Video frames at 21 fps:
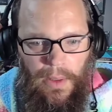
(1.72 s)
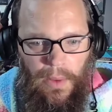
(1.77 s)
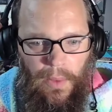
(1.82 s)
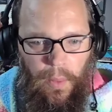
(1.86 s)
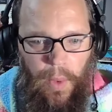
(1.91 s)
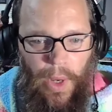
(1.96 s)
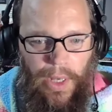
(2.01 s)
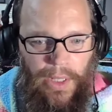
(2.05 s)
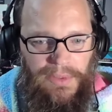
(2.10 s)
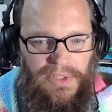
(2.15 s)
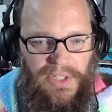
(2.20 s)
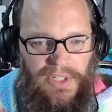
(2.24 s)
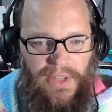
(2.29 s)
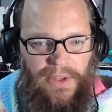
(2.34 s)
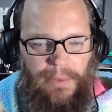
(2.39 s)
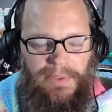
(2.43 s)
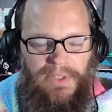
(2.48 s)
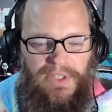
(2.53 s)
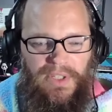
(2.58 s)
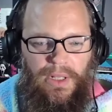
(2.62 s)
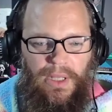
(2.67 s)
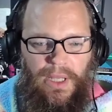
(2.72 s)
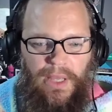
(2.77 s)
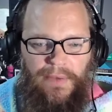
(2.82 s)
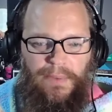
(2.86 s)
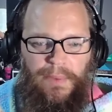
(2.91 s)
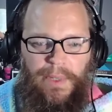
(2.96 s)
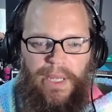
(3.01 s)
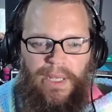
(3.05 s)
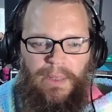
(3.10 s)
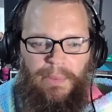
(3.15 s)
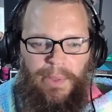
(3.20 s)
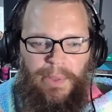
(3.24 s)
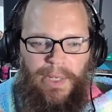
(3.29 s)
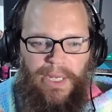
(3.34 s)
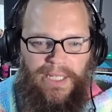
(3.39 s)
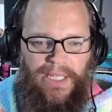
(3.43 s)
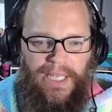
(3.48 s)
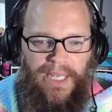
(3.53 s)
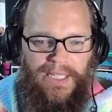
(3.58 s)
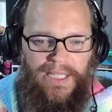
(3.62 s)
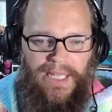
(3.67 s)
Welcome to the episode of Love and Reality
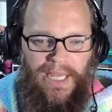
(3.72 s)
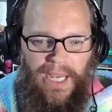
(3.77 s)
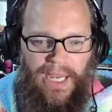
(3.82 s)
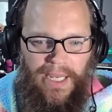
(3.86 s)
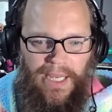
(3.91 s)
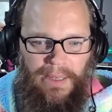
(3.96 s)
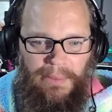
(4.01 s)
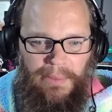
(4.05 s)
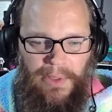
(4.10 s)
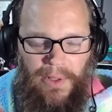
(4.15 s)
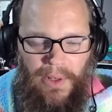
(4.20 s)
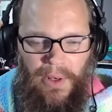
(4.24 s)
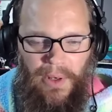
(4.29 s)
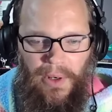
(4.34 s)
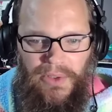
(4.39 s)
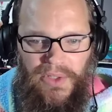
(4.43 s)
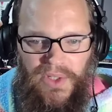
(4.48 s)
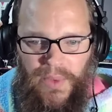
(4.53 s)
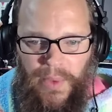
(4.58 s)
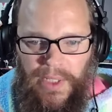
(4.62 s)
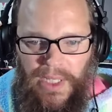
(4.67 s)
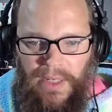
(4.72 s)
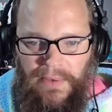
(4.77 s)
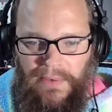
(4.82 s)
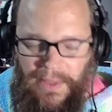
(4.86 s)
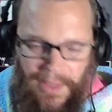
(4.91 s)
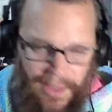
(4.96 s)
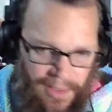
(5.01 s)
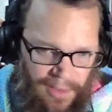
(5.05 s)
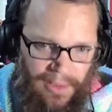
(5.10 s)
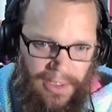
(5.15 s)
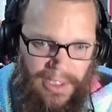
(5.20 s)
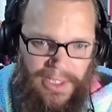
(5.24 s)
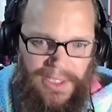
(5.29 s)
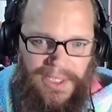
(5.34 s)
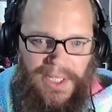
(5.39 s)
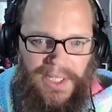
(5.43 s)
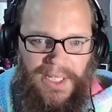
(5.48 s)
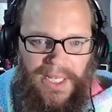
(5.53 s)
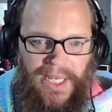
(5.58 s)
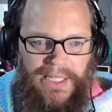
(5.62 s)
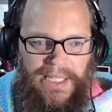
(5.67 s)
Podcast. I am your host, Ricky Valero. On
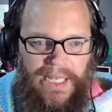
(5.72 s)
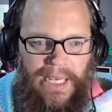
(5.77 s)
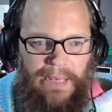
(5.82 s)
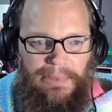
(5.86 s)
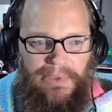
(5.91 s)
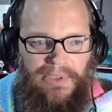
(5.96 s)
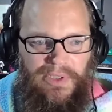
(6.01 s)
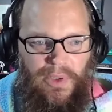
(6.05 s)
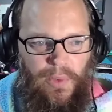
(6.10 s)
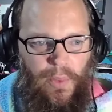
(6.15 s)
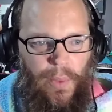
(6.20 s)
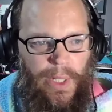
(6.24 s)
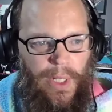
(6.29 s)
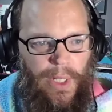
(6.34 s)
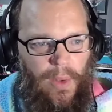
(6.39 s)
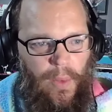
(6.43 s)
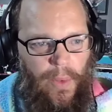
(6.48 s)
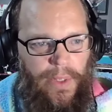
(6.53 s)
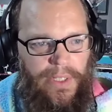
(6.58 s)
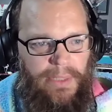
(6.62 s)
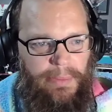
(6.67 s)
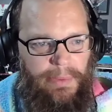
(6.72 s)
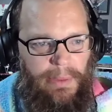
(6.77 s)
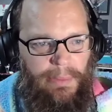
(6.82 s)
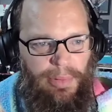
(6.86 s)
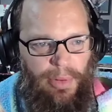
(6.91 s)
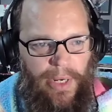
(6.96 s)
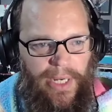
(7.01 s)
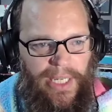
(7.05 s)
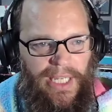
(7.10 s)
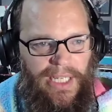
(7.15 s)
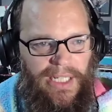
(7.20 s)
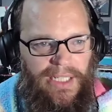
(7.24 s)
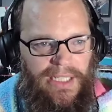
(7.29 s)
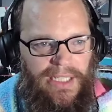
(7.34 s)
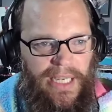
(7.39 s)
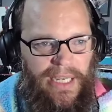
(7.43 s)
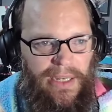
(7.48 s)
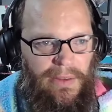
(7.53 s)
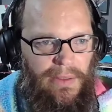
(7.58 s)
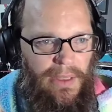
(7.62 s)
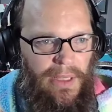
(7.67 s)
today's episode, we are going to be breaking
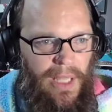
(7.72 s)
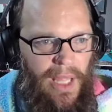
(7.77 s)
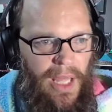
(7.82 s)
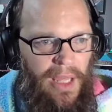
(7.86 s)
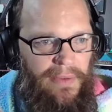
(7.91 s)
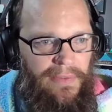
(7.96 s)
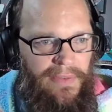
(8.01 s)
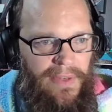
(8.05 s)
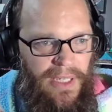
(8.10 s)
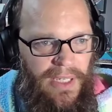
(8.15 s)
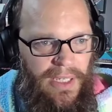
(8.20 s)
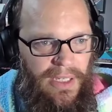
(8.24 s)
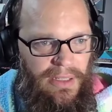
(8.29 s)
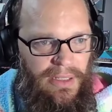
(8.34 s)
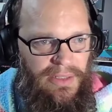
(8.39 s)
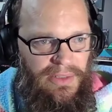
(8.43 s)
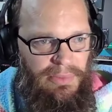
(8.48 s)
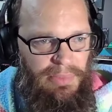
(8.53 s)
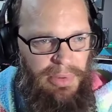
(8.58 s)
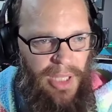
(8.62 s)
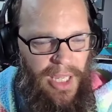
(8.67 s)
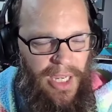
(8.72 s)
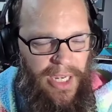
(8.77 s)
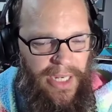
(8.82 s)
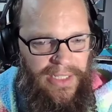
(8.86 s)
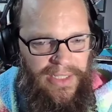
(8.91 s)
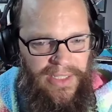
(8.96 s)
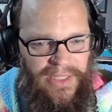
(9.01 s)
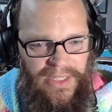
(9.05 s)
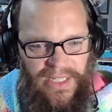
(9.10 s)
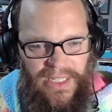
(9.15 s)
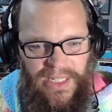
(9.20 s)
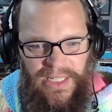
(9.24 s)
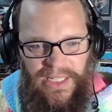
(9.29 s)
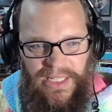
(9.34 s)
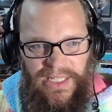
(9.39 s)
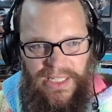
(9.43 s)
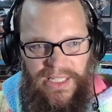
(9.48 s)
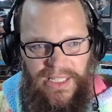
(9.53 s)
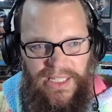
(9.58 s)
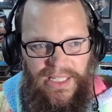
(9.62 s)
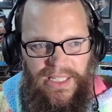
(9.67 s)
down Love is Blind
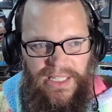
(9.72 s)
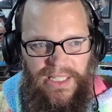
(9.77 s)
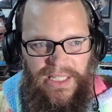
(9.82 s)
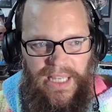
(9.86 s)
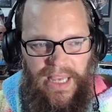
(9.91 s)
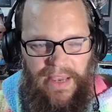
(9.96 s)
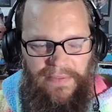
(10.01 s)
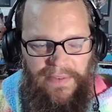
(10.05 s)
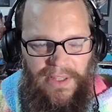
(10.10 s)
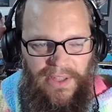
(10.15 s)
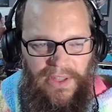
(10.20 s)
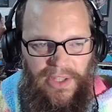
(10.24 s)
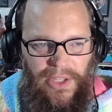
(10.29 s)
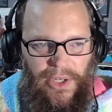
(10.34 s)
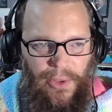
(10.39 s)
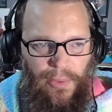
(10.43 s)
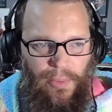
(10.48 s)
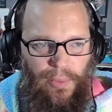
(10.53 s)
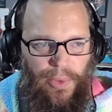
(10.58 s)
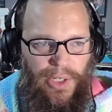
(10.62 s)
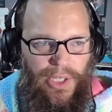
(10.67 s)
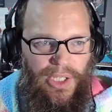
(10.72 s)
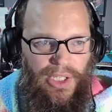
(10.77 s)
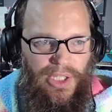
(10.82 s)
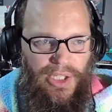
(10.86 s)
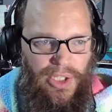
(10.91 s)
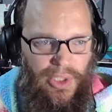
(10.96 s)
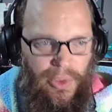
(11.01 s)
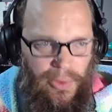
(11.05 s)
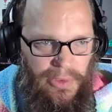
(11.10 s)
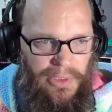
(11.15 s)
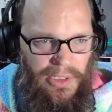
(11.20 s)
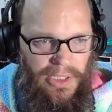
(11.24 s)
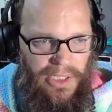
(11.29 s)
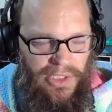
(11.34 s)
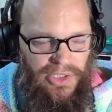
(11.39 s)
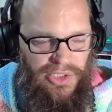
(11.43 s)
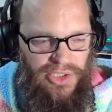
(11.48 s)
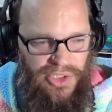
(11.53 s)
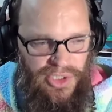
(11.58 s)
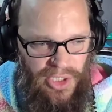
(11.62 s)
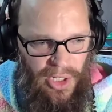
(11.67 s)
Season 7, the reunion
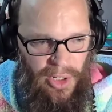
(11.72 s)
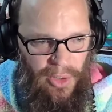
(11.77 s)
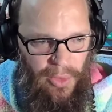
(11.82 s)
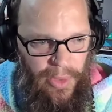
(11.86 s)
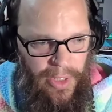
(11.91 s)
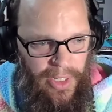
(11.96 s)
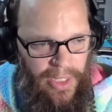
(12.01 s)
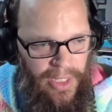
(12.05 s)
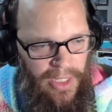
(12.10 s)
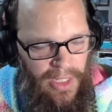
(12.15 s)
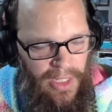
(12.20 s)
show.